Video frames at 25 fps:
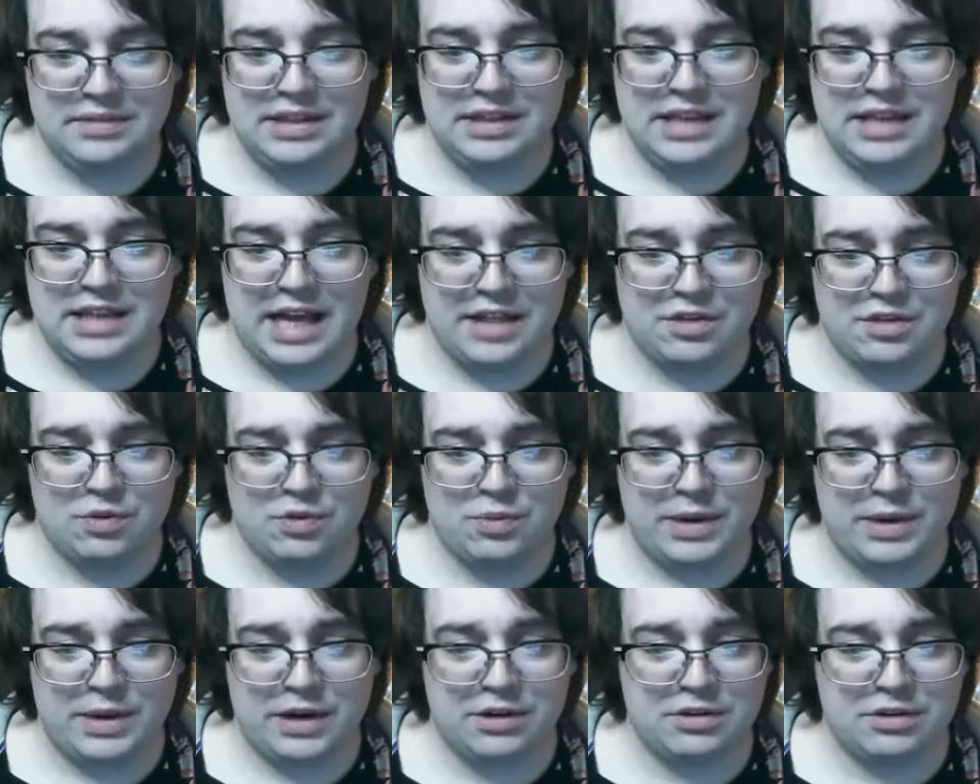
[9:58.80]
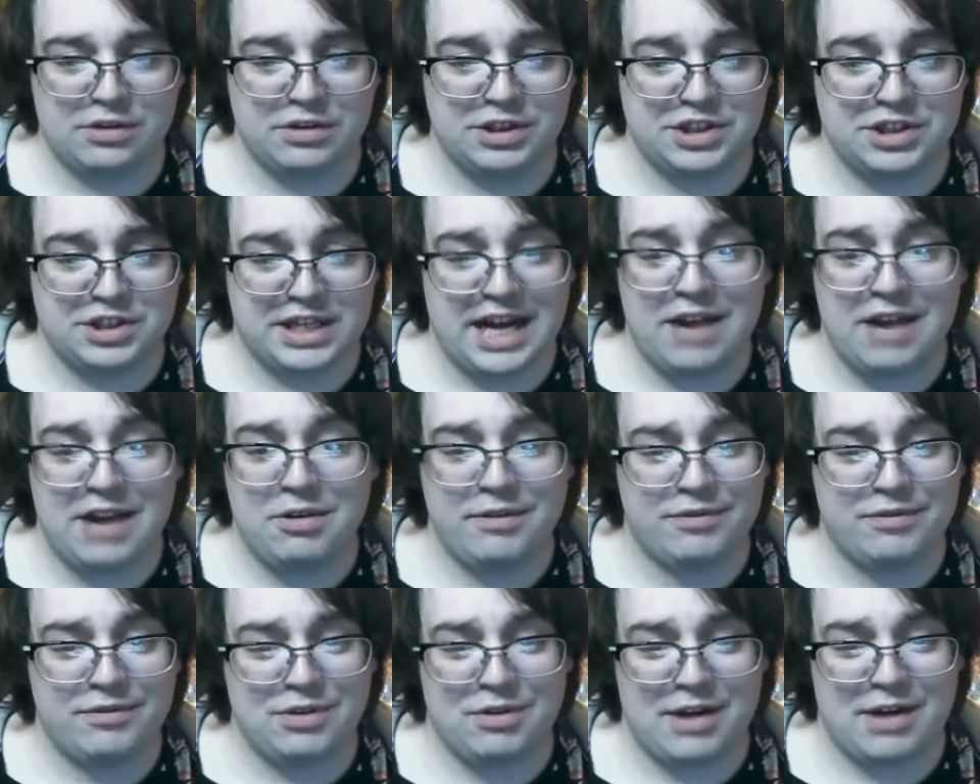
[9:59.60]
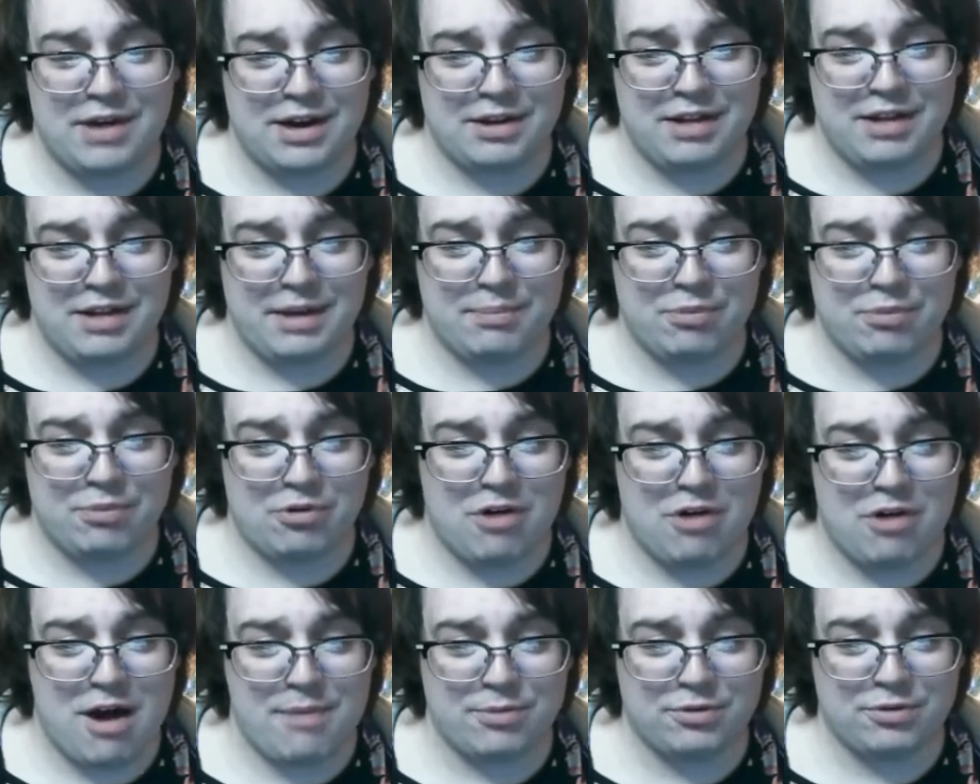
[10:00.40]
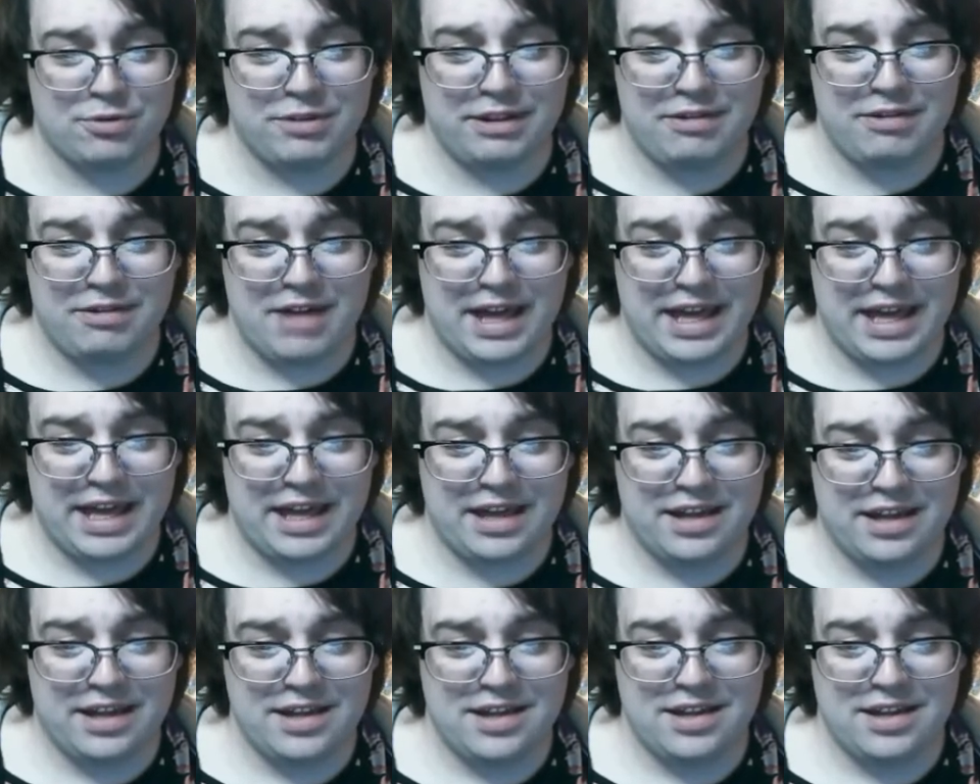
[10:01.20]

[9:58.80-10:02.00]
That's a weird glitch. And I don't even know how to like properly like